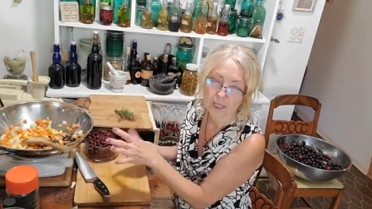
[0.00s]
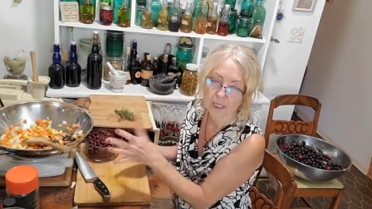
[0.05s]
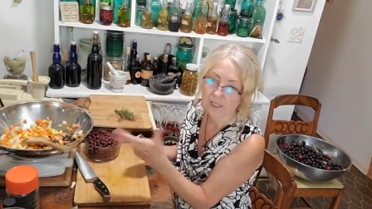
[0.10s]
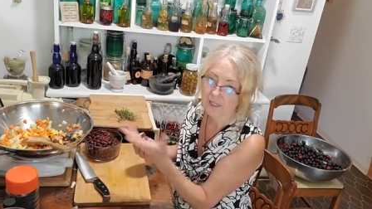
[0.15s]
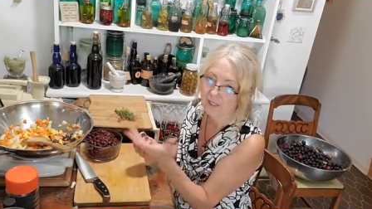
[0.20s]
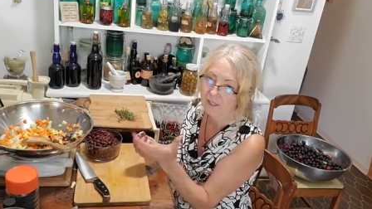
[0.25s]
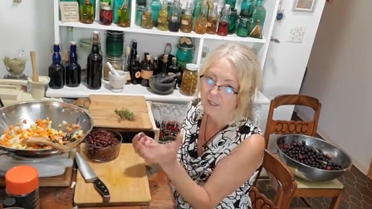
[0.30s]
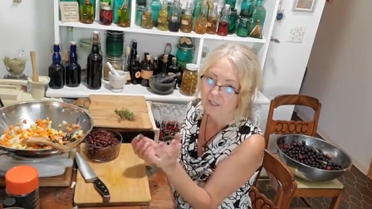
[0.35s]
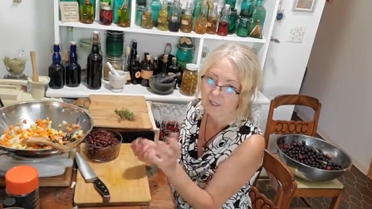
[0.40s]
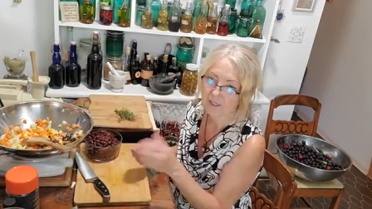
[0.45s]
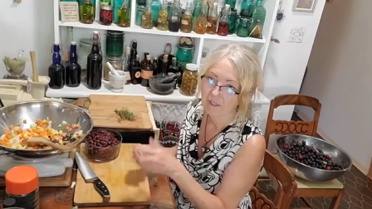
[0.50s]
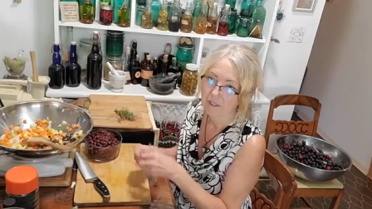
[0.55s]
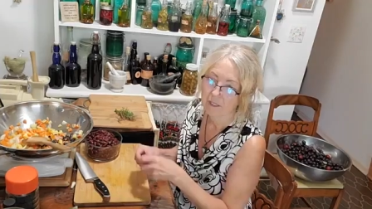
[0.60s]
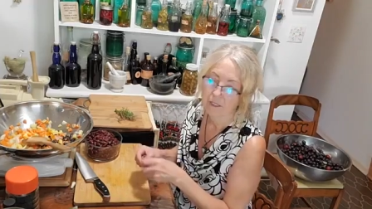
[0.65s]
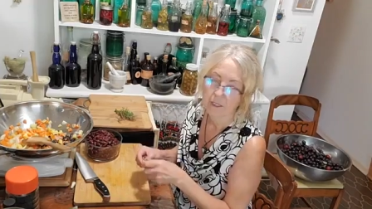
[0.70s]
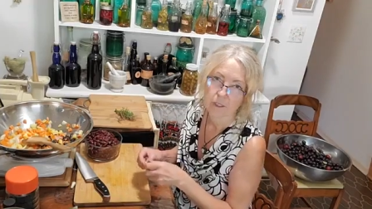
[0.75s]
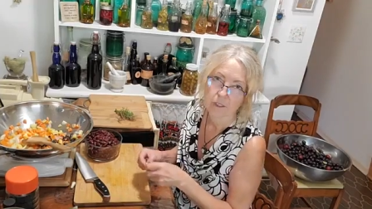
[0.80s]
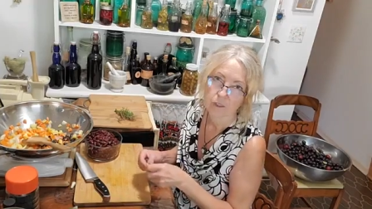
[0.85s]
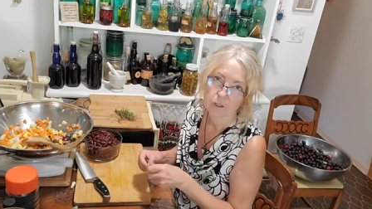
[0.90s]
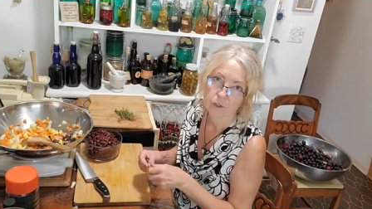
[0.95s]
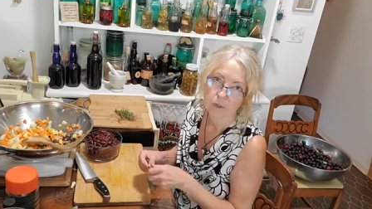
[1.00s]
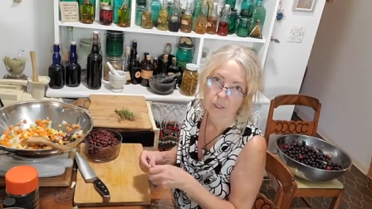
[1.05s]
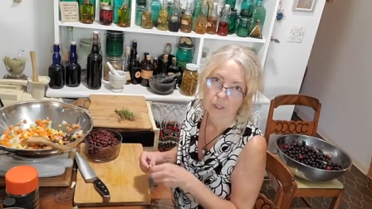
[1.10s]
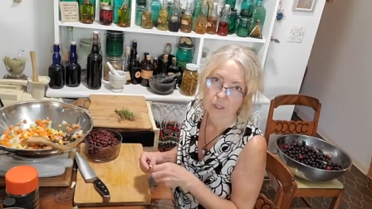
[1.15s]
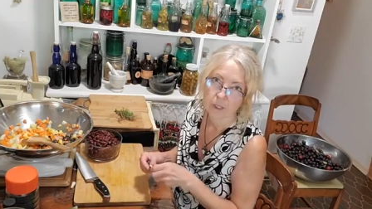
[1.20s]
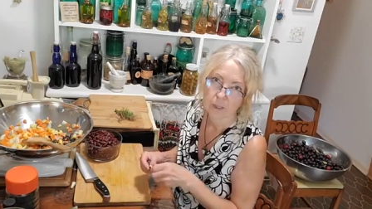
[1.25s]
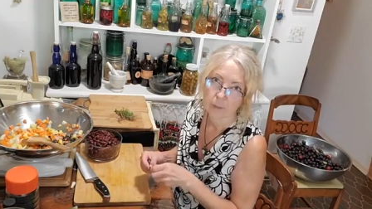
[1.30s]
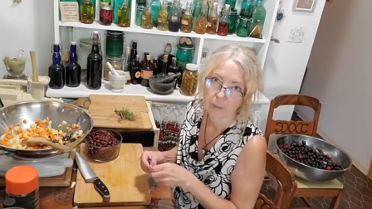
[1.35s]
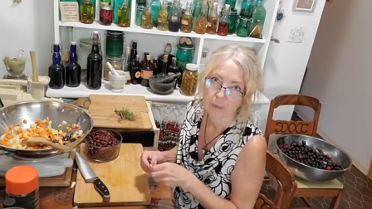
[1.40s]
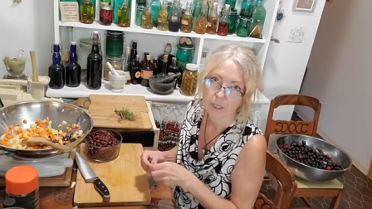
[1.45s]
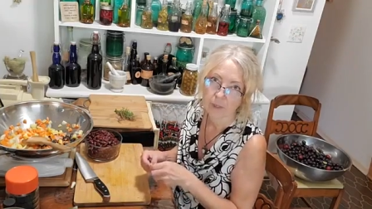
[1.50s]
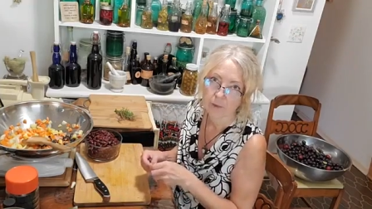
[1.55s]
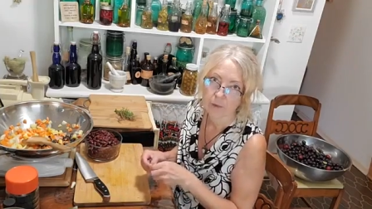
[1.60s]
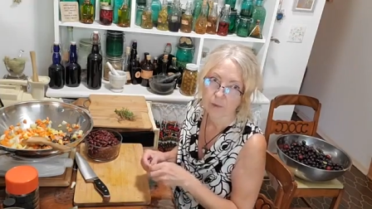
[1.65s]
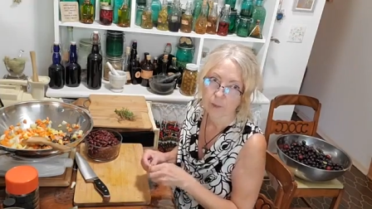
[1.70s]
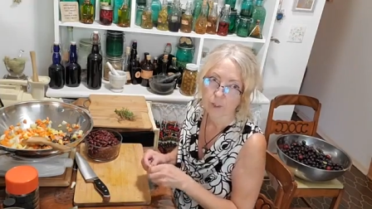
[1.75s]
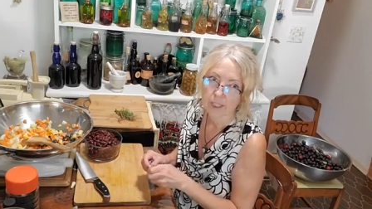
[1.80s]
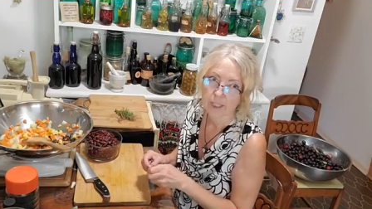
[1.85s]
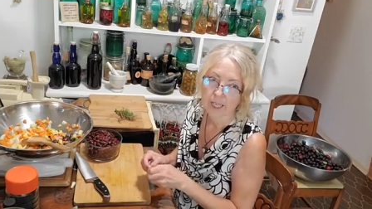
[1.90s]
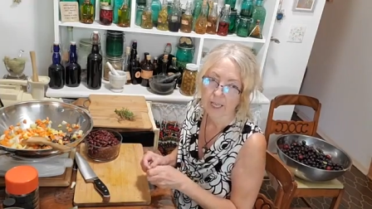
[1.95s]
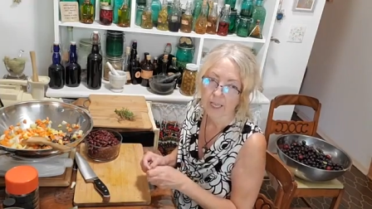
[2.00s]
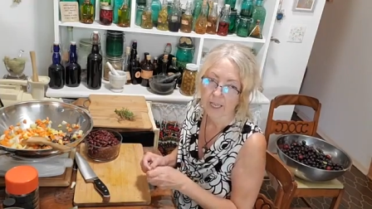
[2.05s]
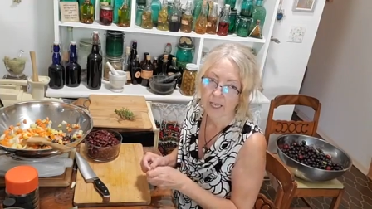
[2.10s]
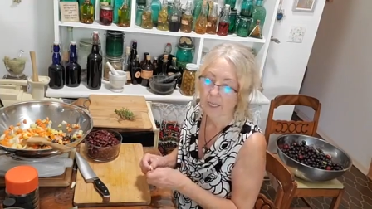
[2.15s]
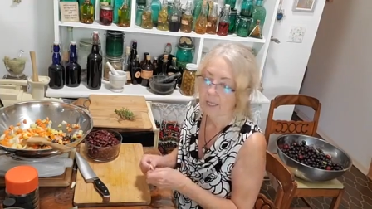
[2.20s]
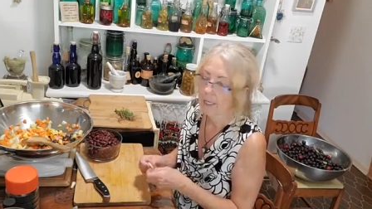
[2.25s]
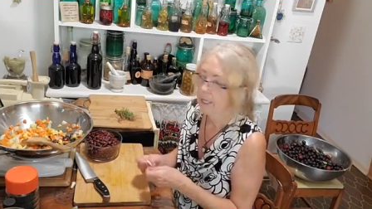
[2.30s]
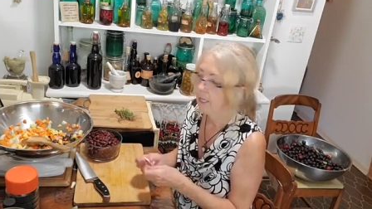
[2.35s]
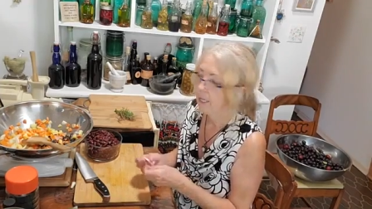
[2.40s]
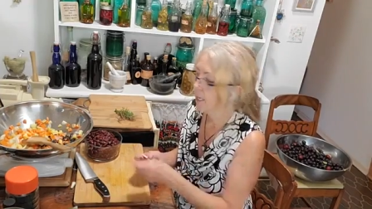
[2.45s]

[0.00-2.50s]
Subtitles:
it's not going to do anything. But if you're taking it in a